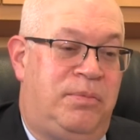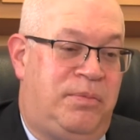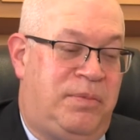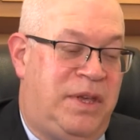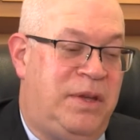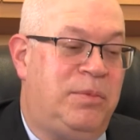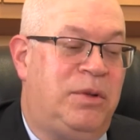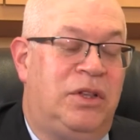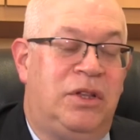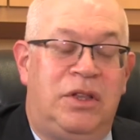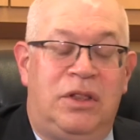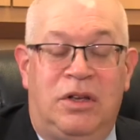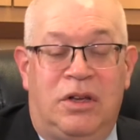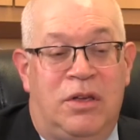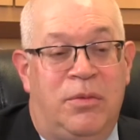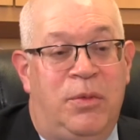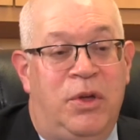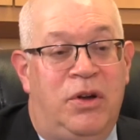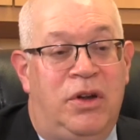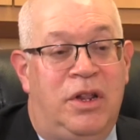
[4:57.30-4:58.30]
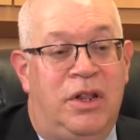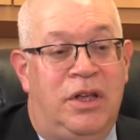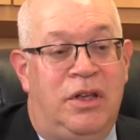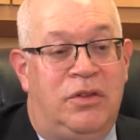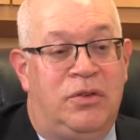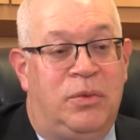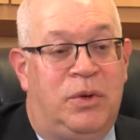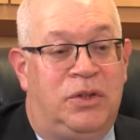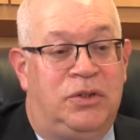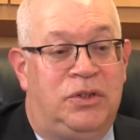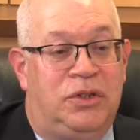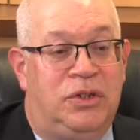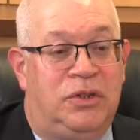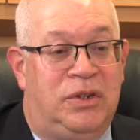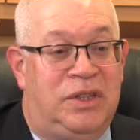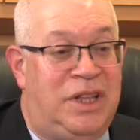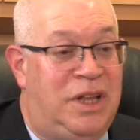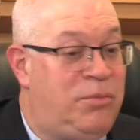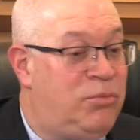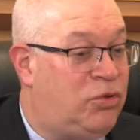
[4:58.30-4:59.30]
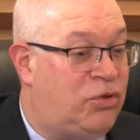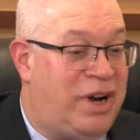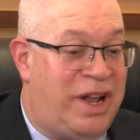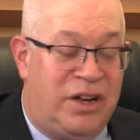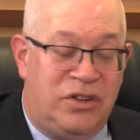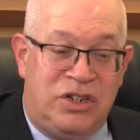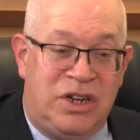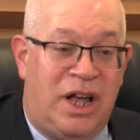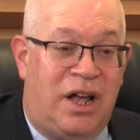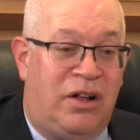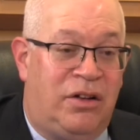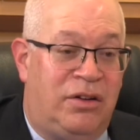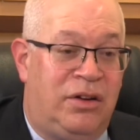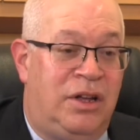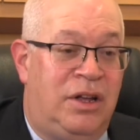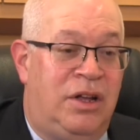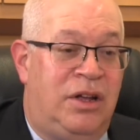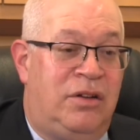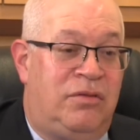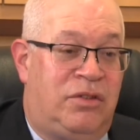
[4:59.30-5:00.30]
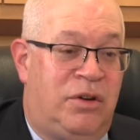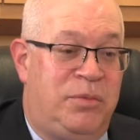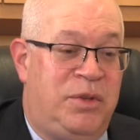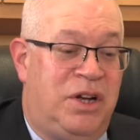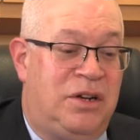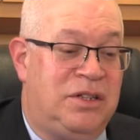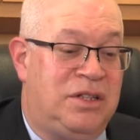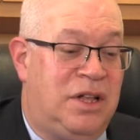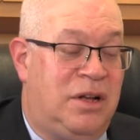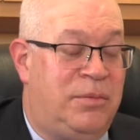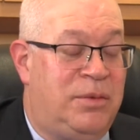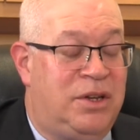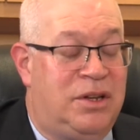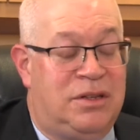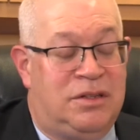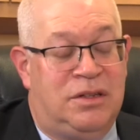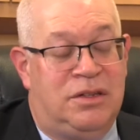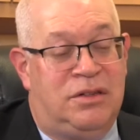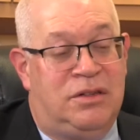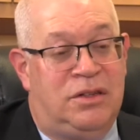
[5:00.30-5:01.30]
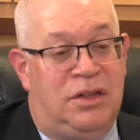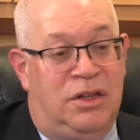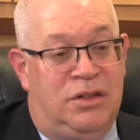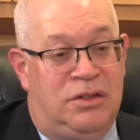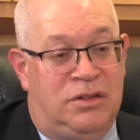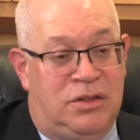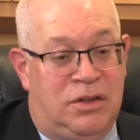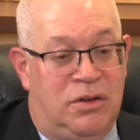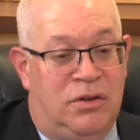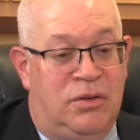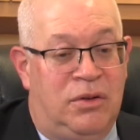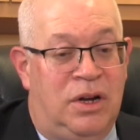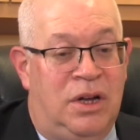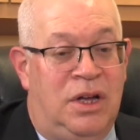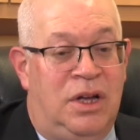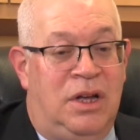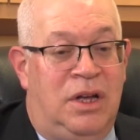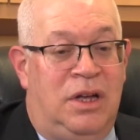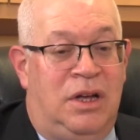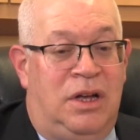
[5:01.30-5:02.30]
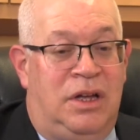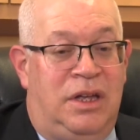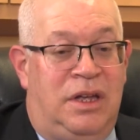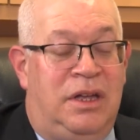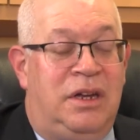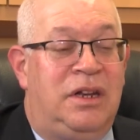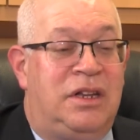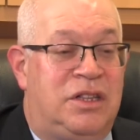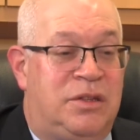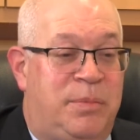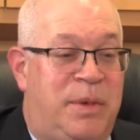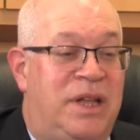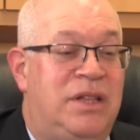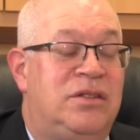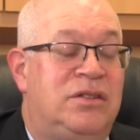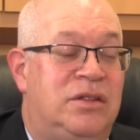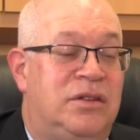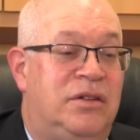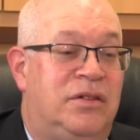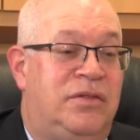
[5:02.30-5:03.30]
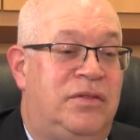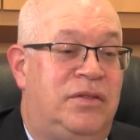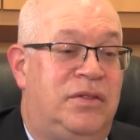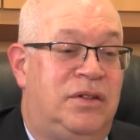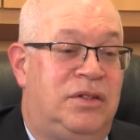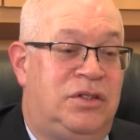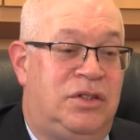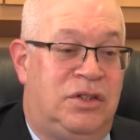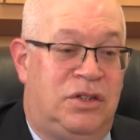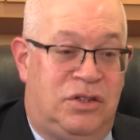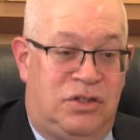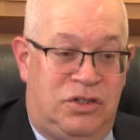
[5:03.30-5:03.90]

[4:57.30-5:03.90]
people in the community as well too, and then branch out from Youngstown, because it's so inexpensive to